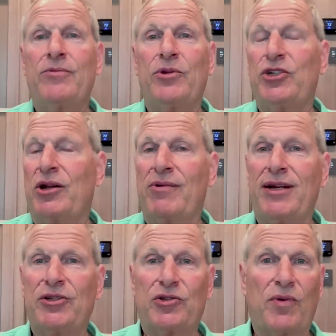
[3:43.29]
We
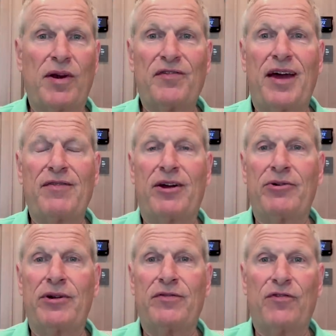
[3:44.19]
generated
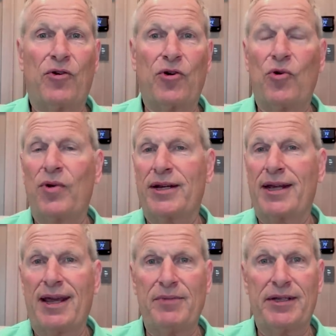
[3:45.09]
2,500
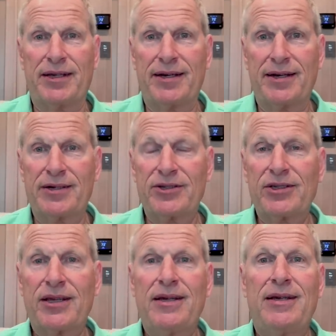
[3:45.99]
401k millionaires